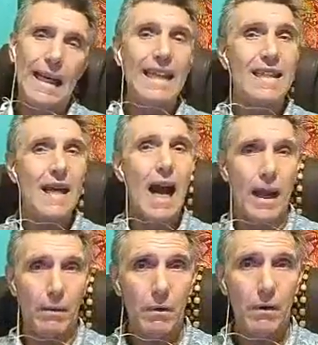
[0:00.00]
in
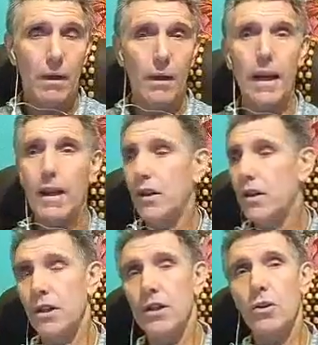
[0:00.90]
time, again,
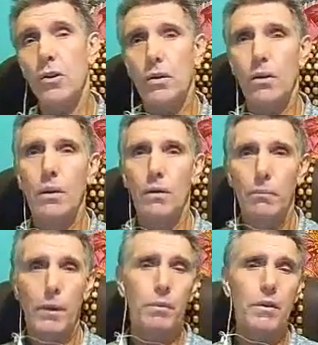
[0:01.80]
this is not,
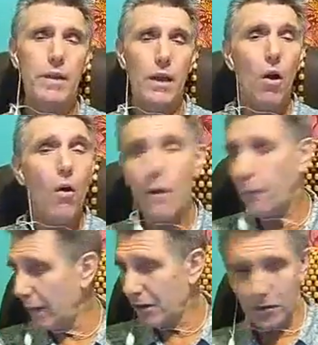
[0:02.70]
people say, oh, I
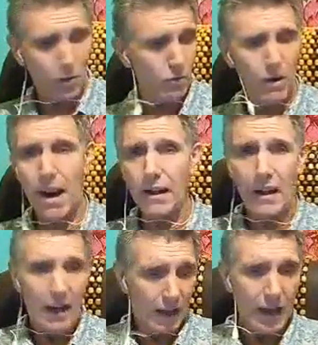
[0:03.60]
feel so
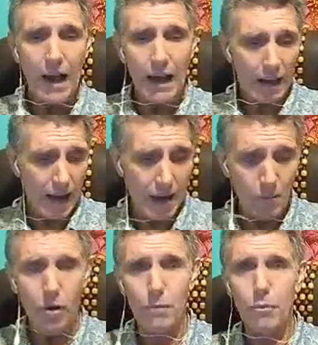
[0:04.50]
great,
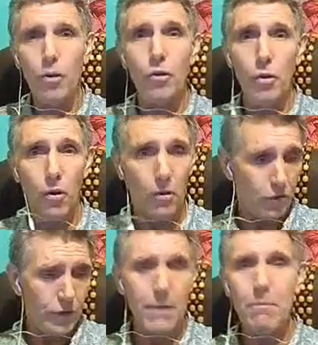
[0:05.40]
I'm on a
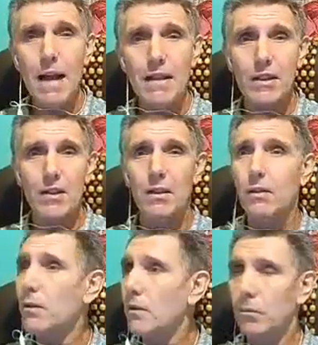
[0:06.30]
protocol 3 months,
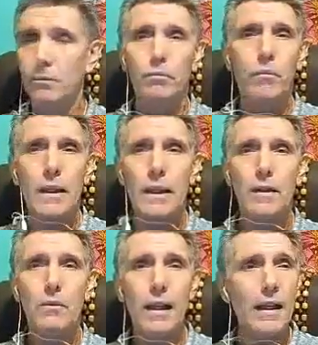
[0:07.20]

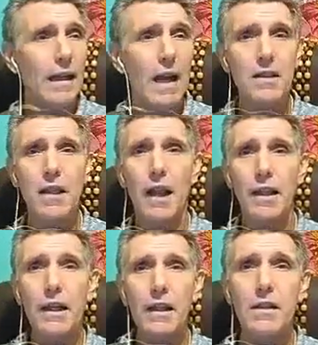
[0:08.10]
when can I
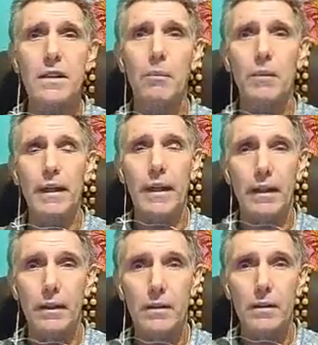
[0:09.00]
start eating something
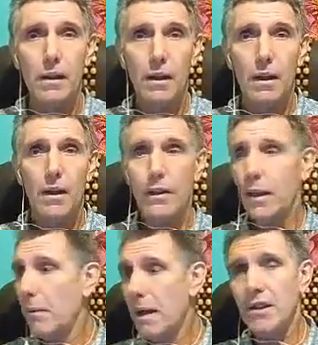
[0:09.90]
else?
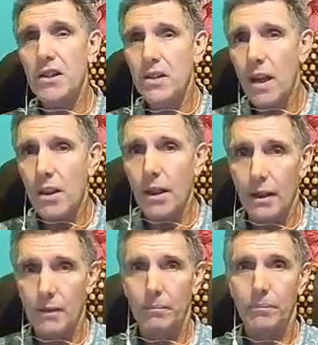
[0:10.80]
3 months is nothing.